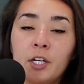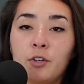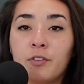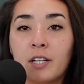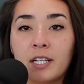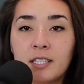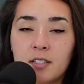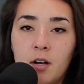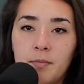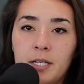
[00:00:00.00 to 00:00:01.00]
you feel like a
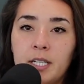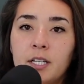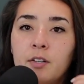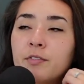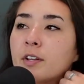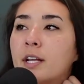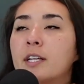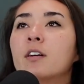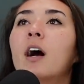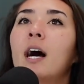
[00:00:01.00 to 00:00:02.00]
zombie, you feel
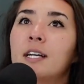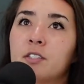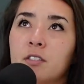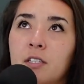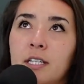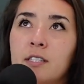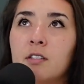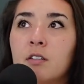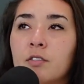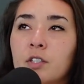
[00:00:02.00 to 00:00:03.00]
like your eyes are glazed
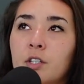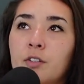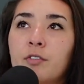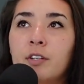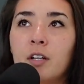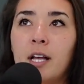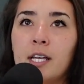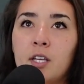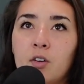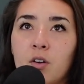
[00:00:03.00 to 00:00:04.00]
over, you feel
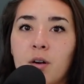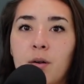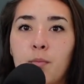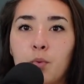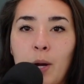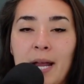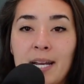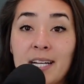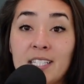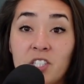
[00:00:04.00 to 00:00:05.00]
like your
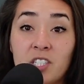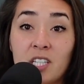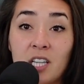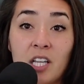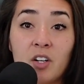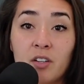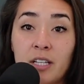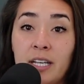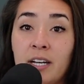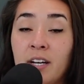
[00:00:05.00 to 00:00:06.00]
brain is just
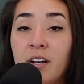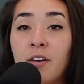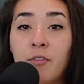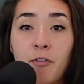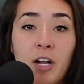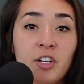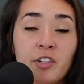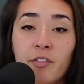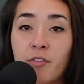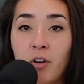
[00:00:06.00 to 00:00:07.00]
literally French
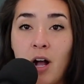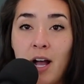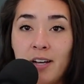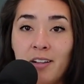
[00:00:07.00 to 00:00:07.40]
fried.